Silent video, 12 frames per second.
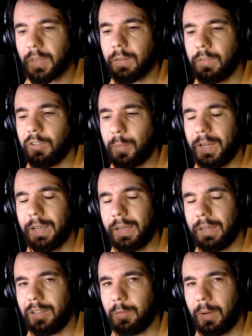
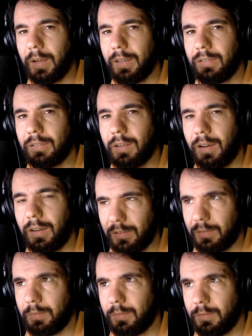speakeasy place. We
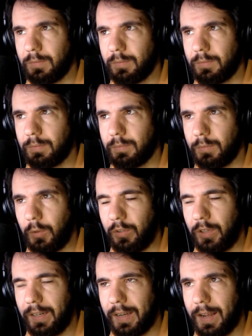were
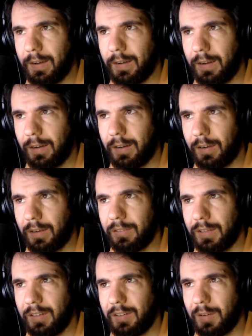sitting down, and I
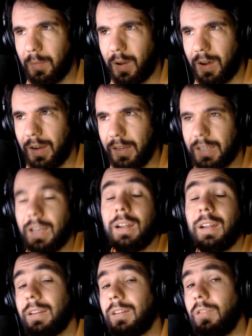said to my
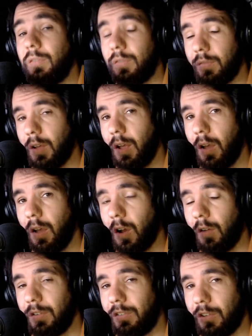collective
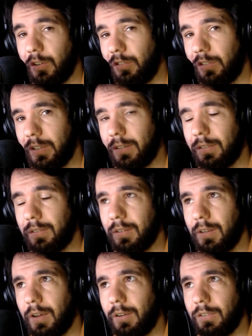of associates,
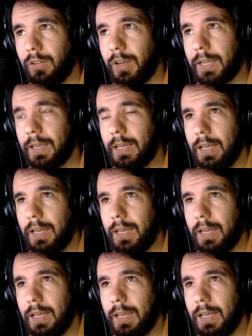I was like,